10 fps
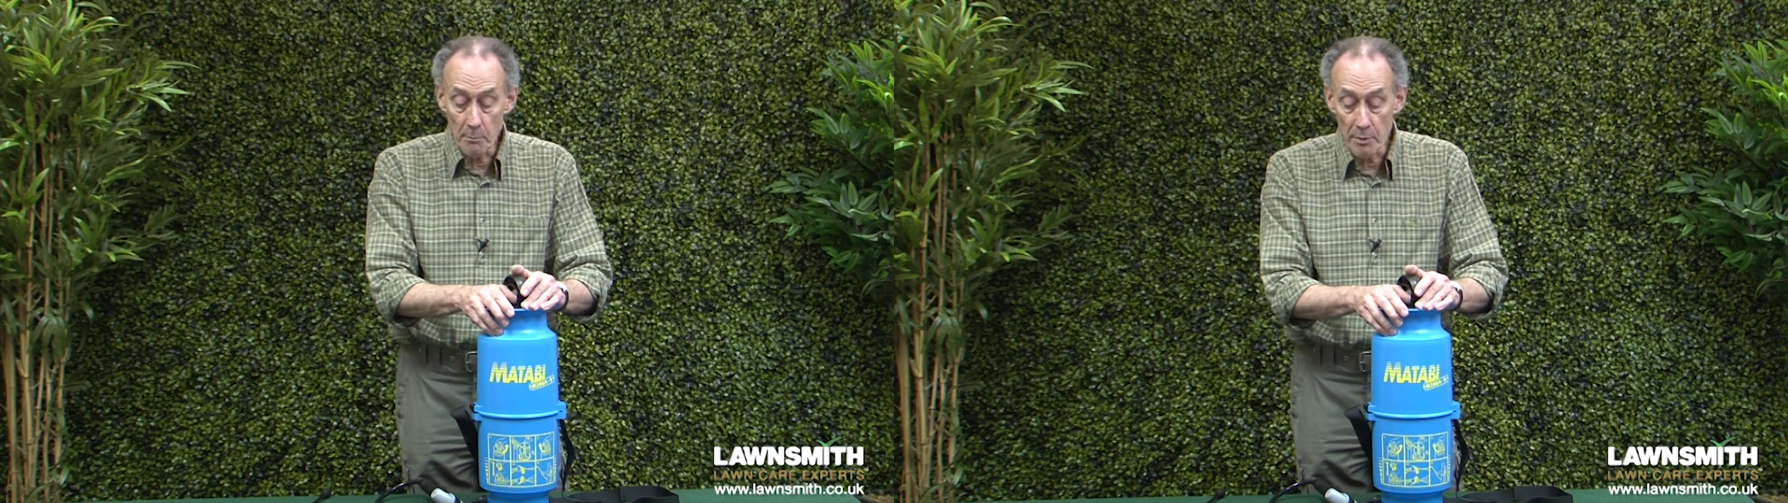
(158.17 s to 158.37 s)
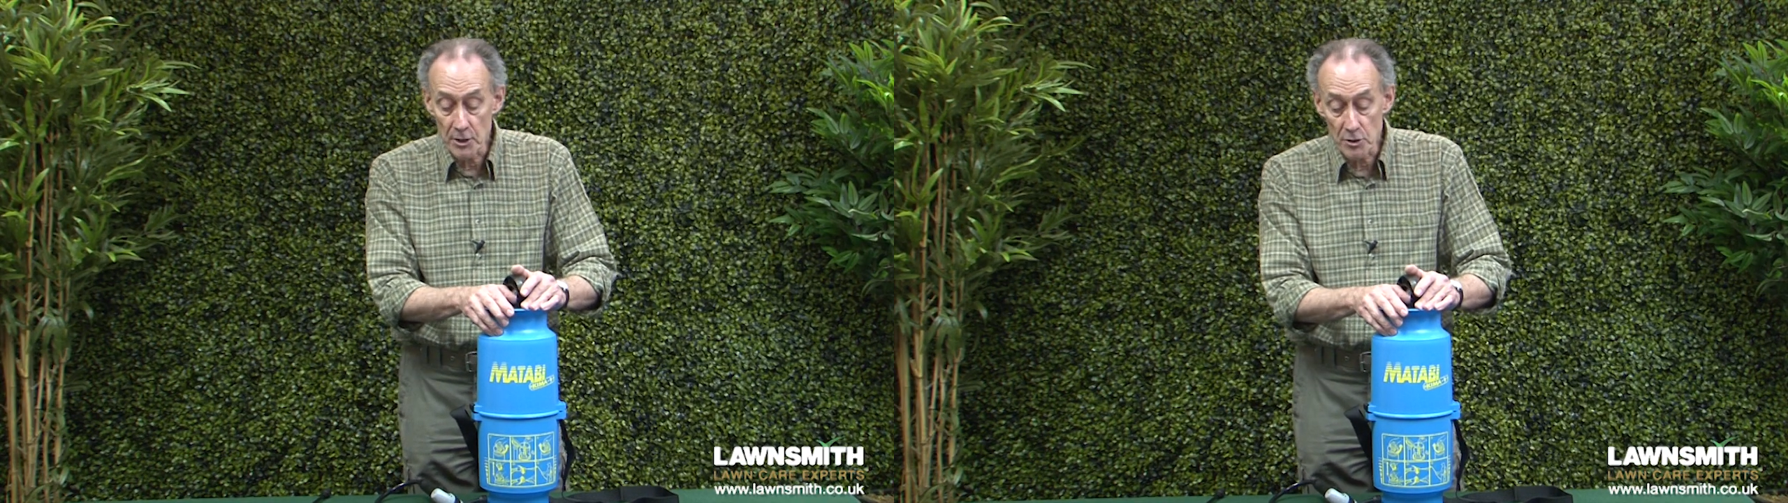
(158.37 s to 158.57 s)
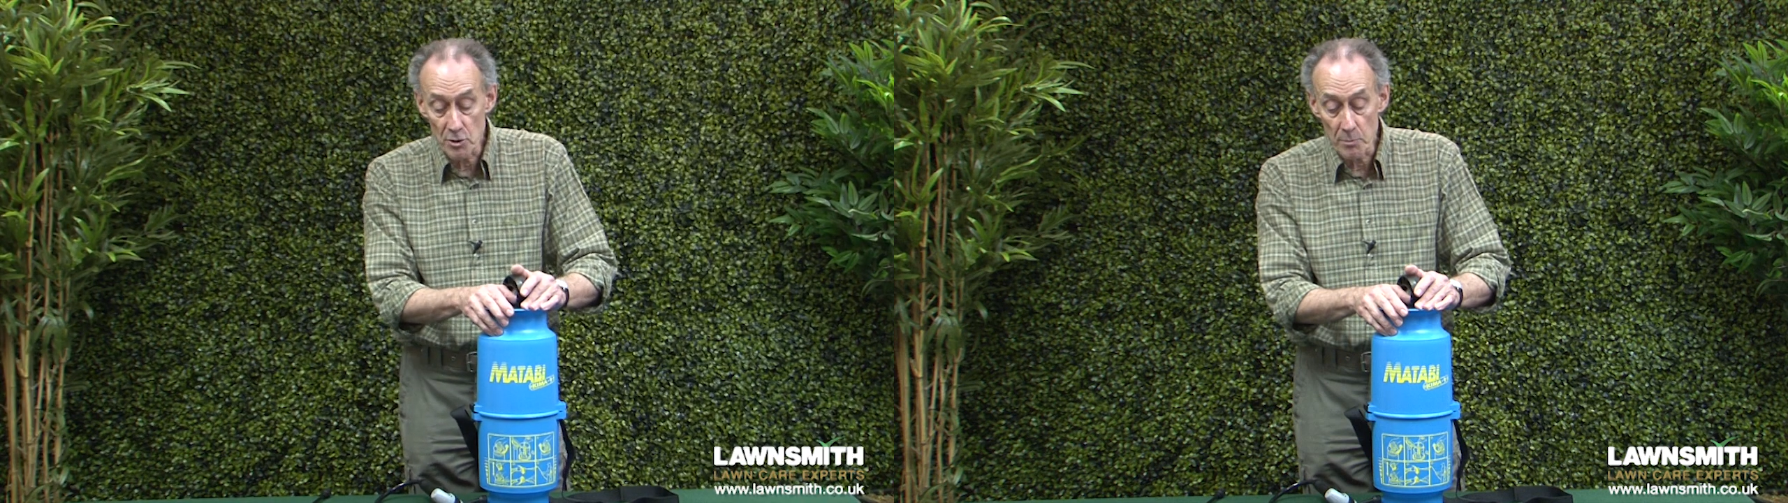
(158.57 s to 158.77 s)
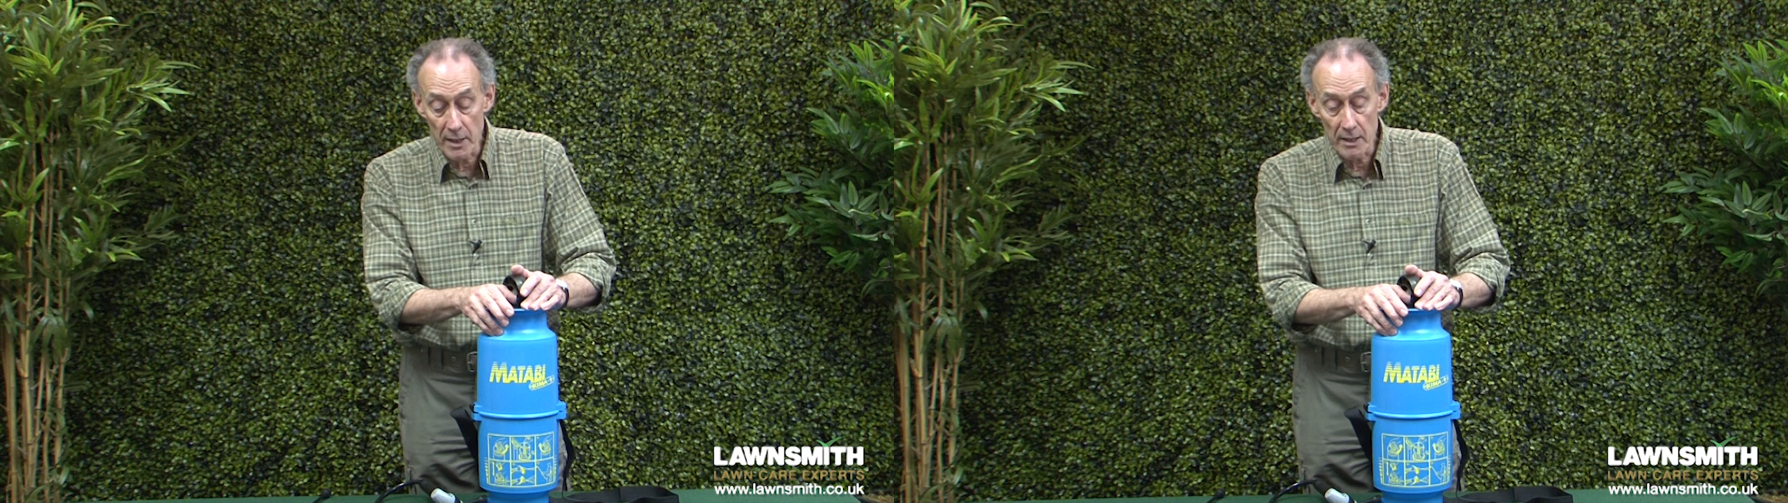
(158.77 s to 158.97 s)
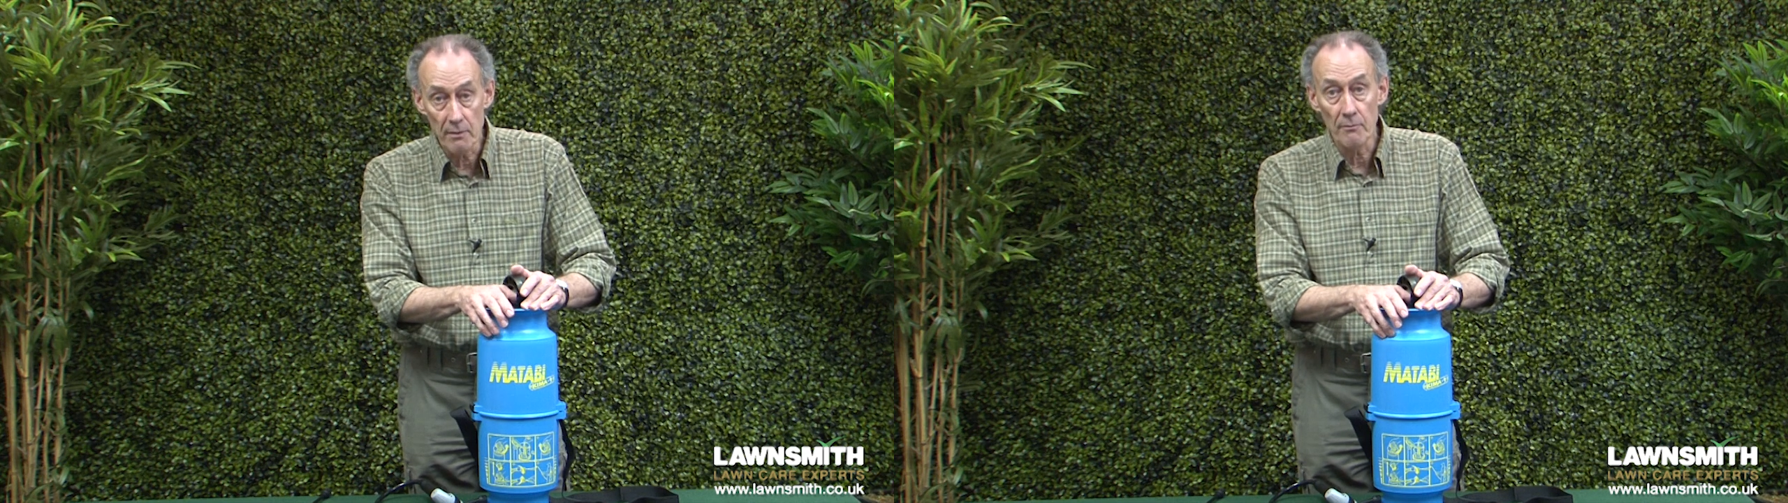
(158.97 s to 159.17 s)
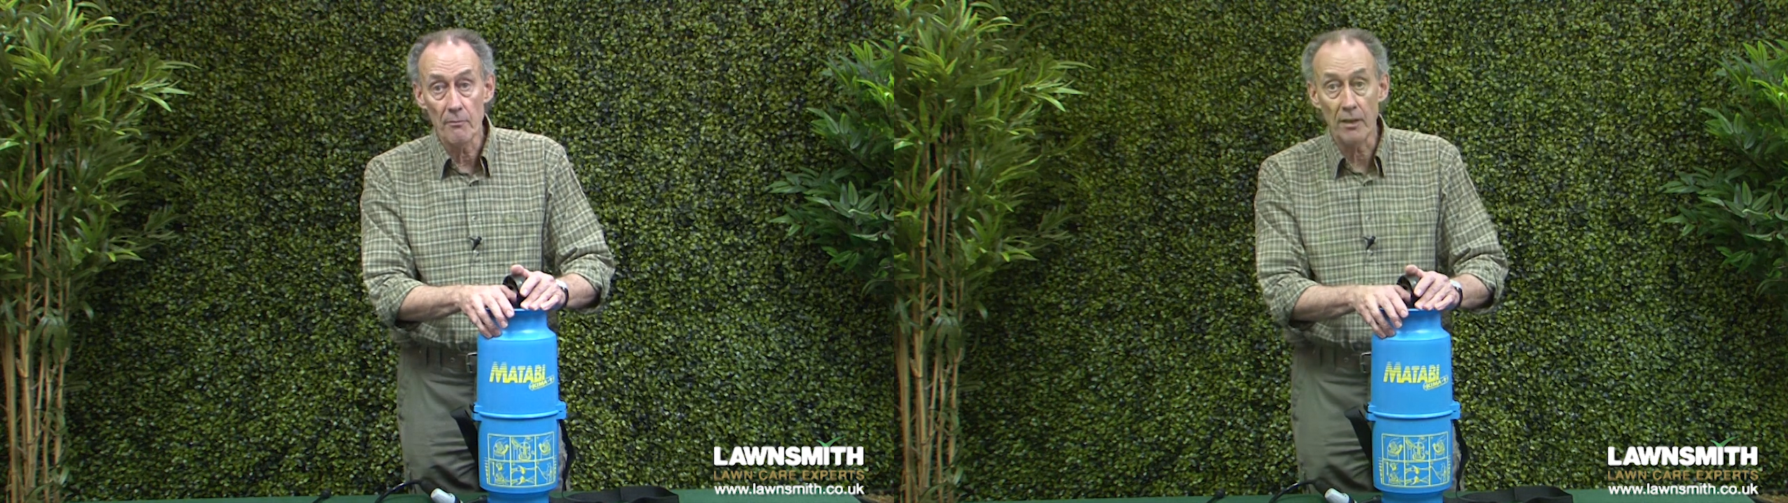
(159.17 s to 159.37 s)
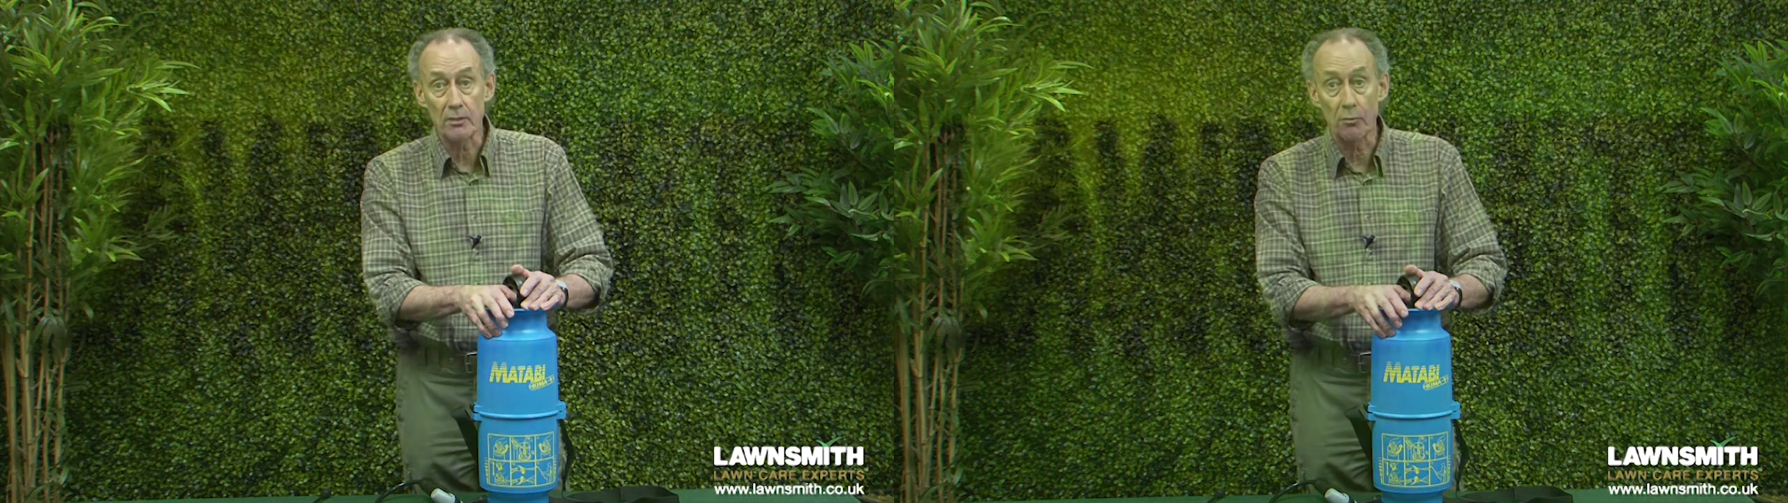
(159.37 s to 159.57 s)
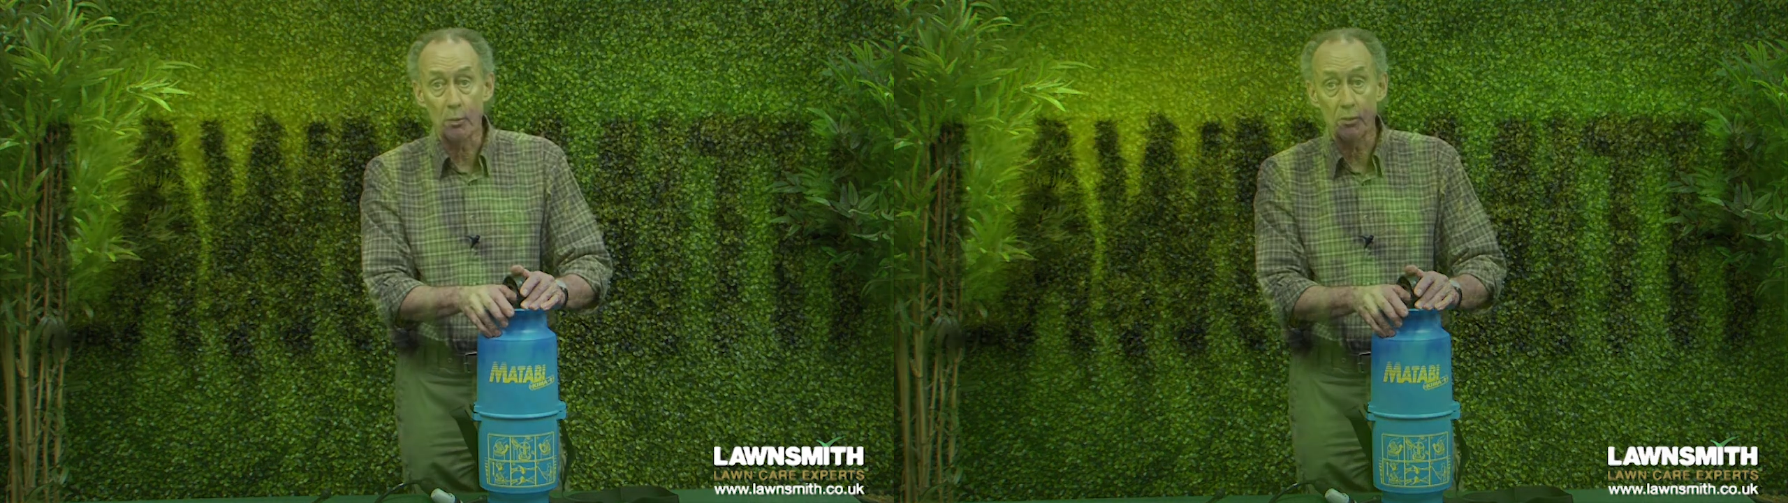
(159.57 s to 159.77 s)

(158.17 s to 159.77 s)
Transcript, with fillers: compression sprayer. Thanks for